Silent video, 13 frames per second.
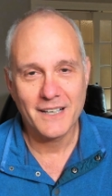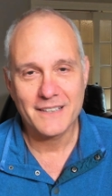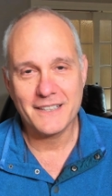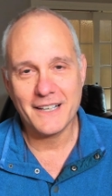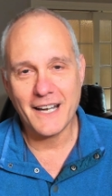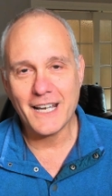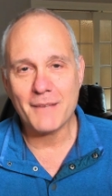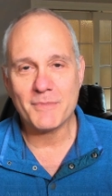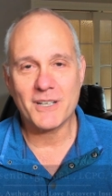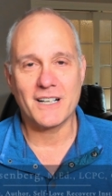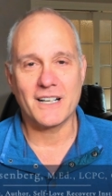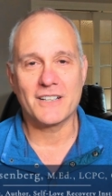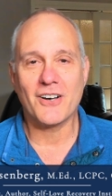Today I'm
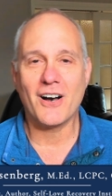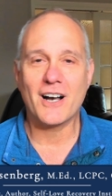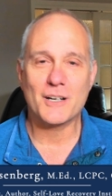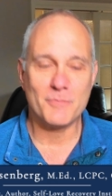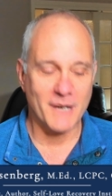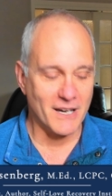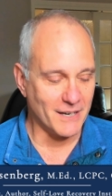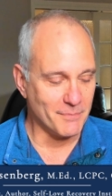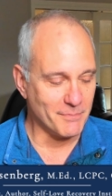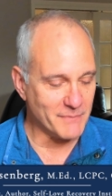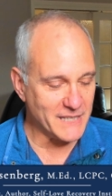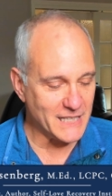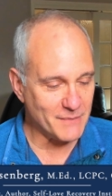going to talk about a
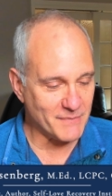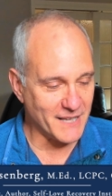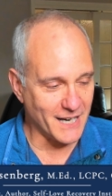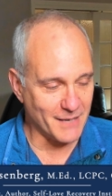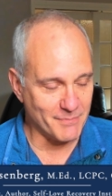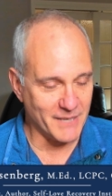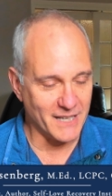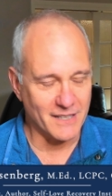meme that I made